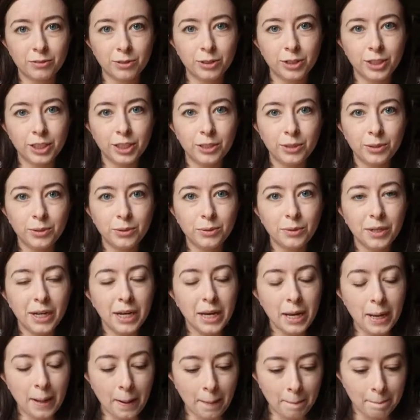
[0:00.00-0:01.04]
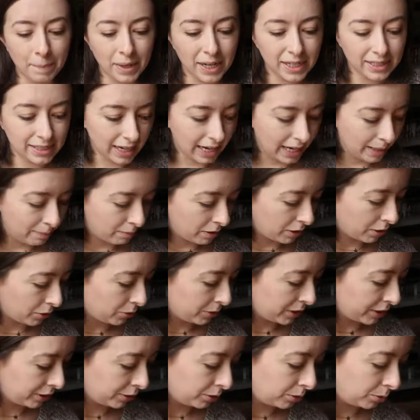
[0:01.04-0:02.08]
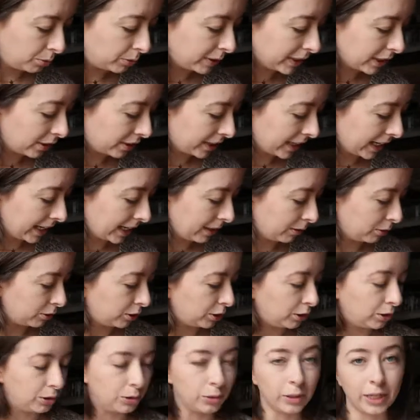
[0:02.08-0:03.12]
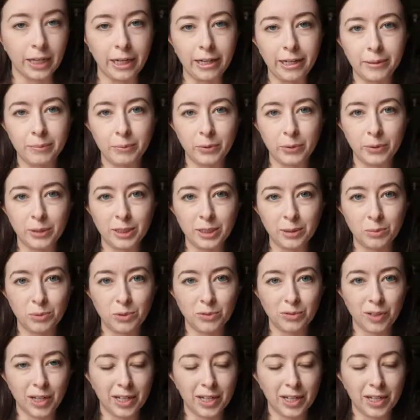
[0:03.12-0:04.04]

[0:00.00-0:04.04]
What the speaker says: for you, but I'm not going to read all that out to you. I am going to move